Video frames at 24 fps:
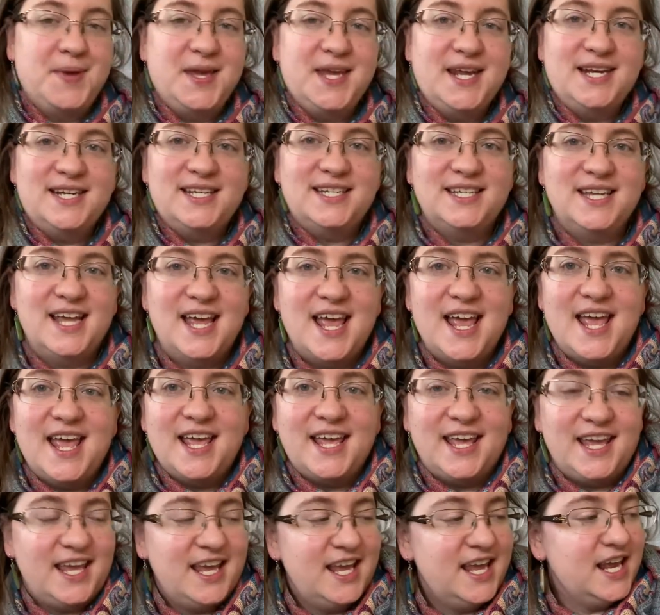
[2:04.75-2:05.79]
beat
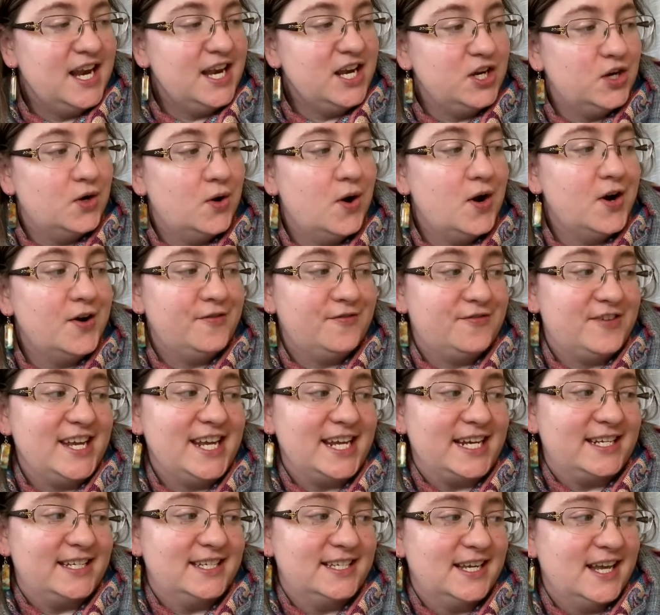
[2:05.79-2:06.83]
in your
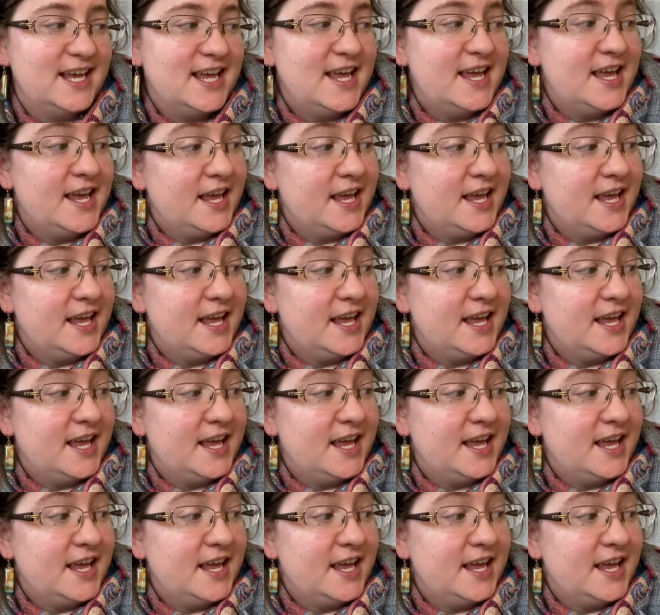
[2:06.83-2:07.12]
feet,